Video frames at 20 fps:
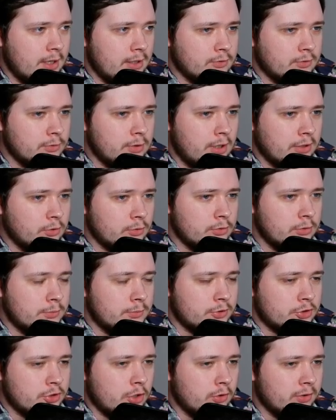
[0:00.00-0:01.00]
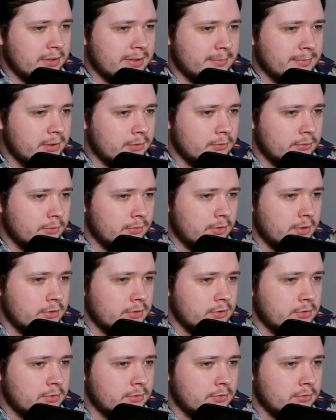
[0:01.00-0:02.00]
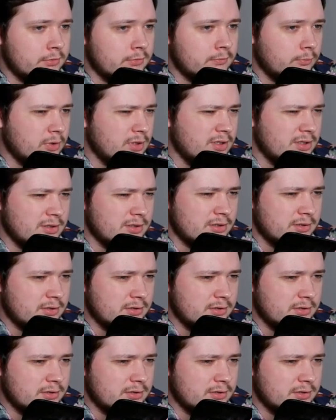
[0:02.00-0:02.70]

I don't know what you're talking about. Can you... What?